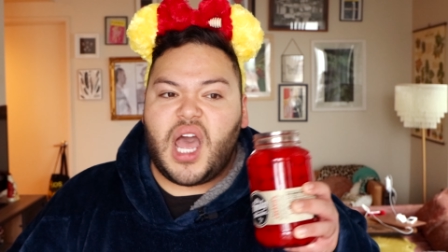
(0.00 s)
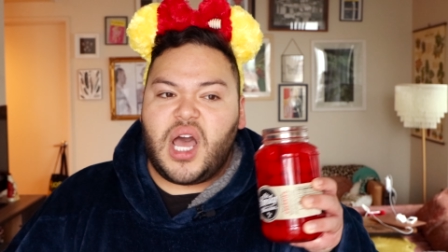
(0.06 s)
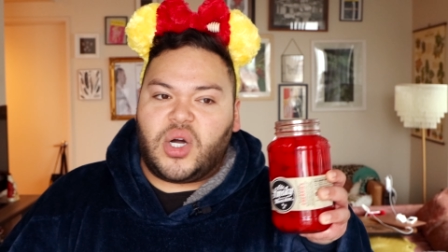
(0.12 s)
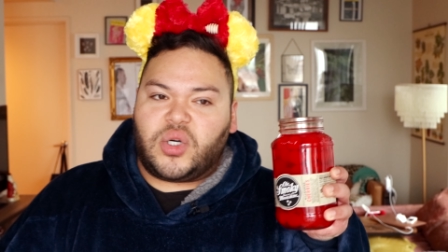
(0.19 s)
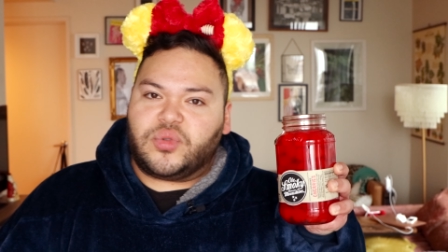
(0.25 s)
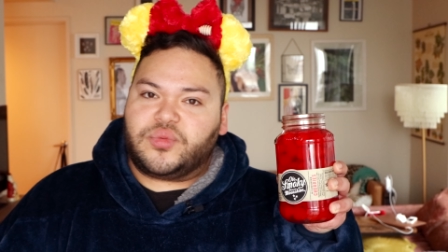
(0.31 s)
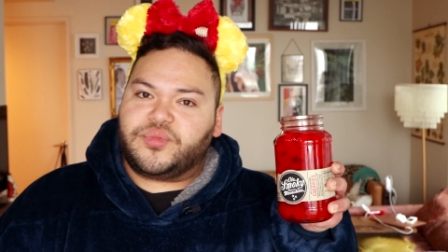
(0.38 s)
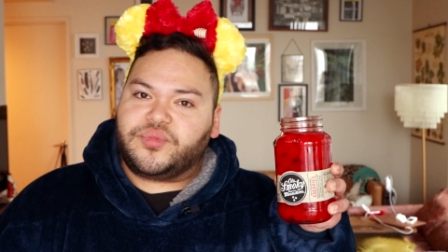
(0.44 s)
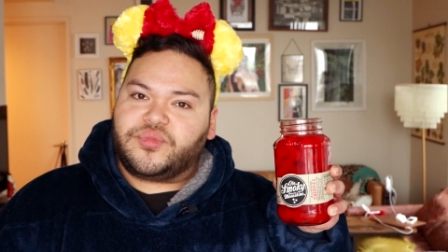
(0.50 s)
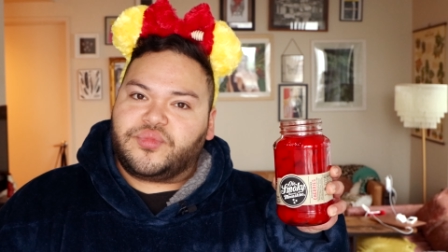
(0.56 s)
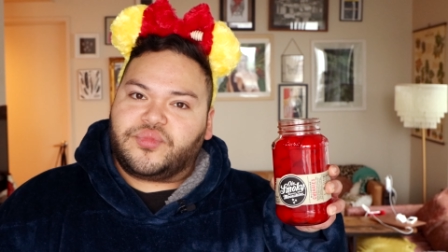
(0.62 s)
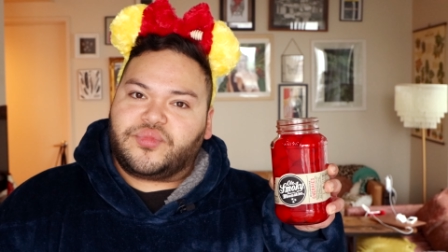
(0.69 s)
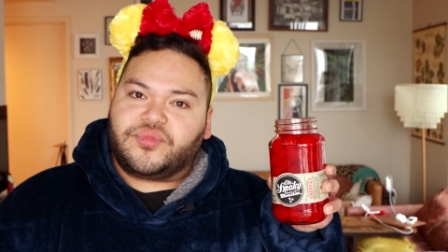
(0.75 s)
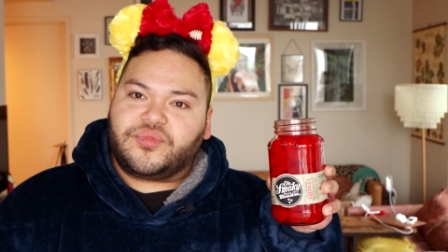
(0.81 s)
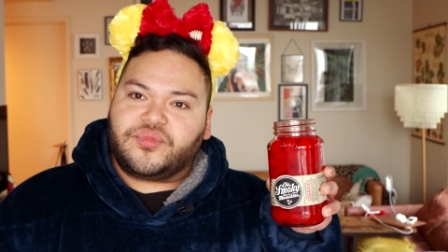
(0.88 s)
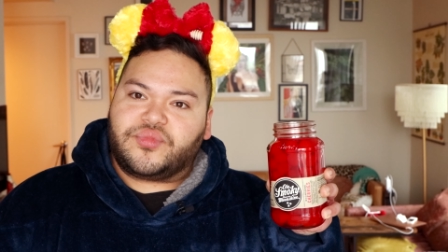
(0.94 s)
oh,
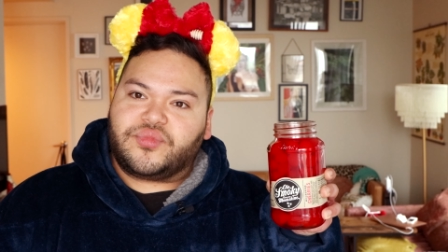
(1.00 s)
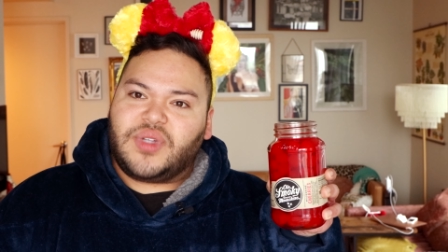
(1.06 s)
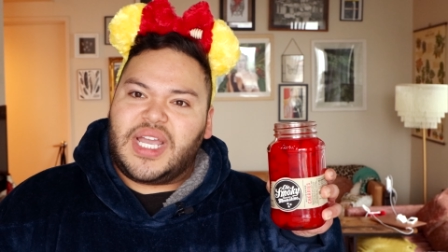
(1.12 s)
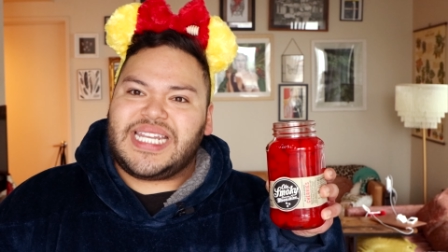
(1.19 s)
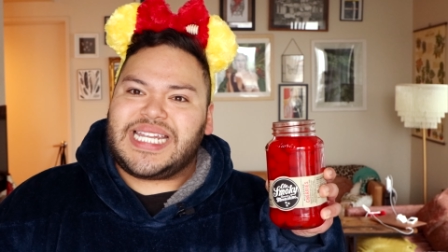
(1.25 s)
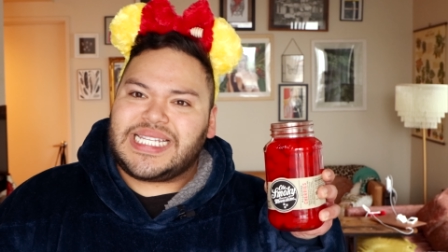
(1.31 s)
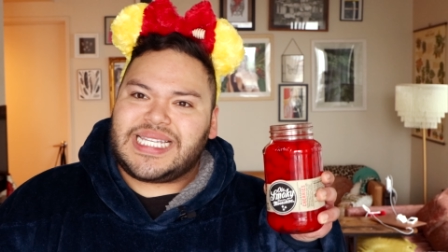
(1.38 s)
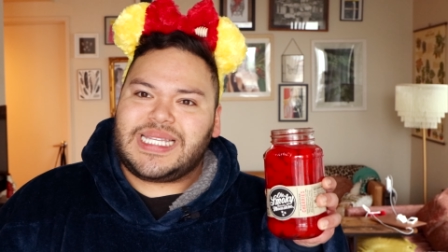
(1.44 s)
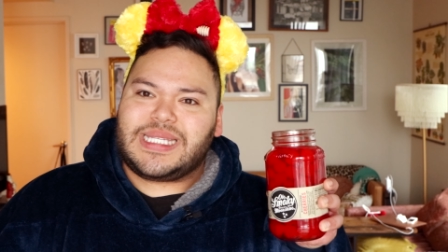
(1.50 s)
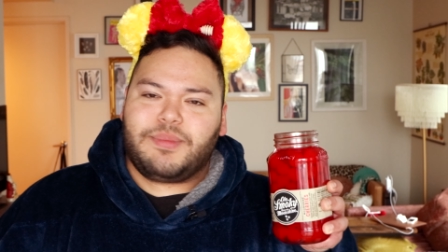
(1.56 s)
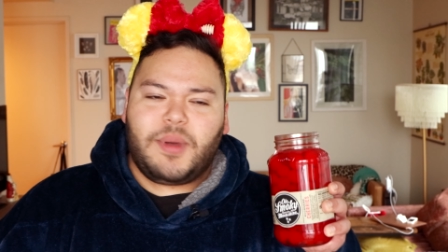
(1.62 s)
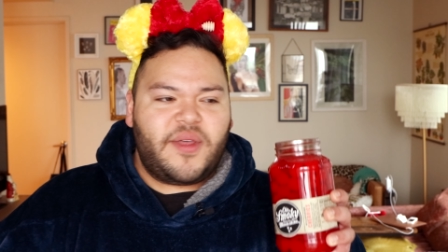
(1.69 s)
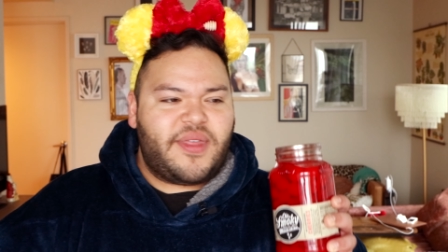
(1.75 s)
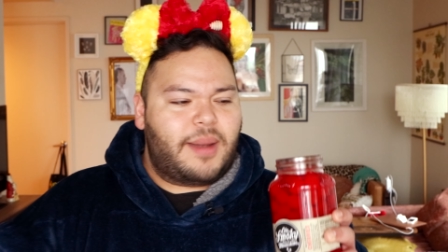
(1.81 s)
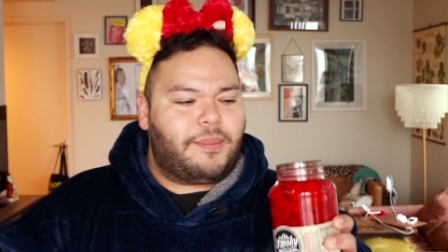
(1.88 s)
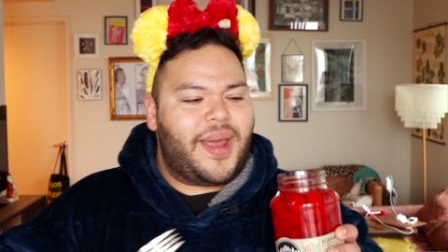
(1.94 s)
it doesn't
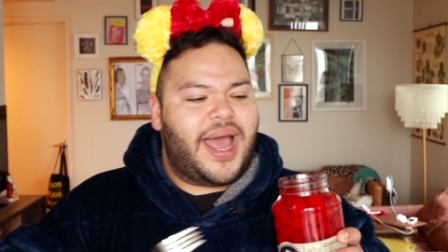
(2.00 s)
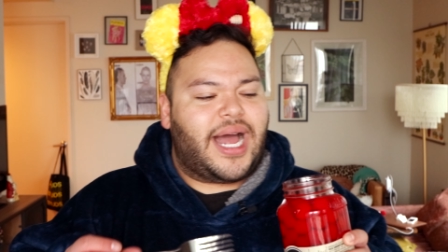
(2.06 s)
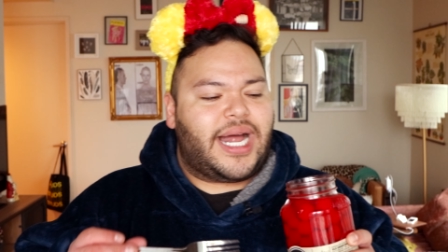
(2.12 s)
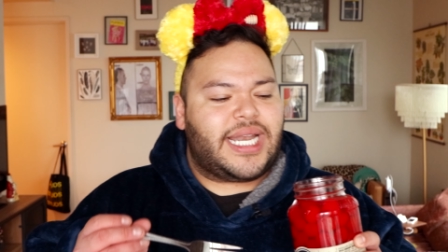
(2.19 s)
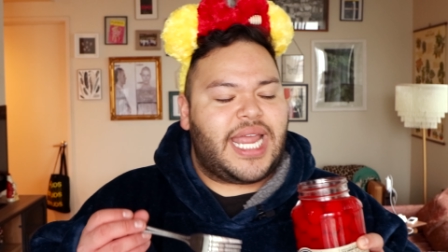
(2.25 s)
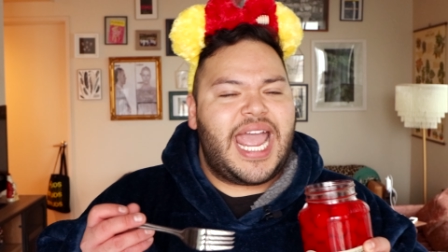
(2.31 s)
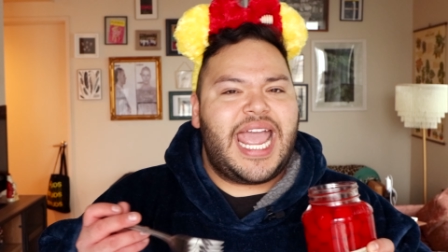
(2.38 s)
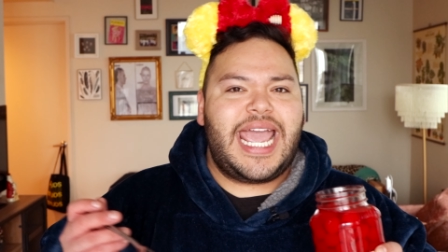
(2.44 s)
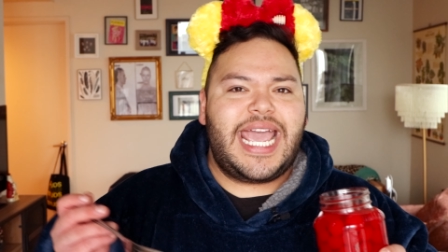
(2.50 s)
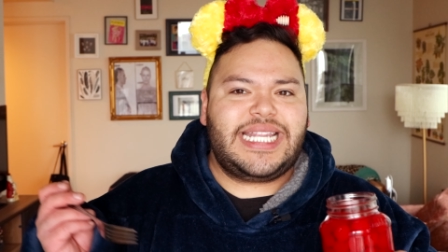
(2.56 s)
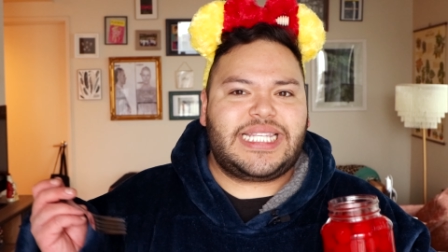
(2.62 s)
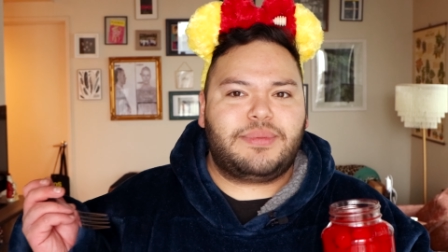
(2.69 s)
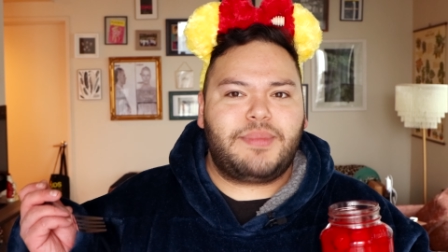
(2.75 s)
smell that bad. It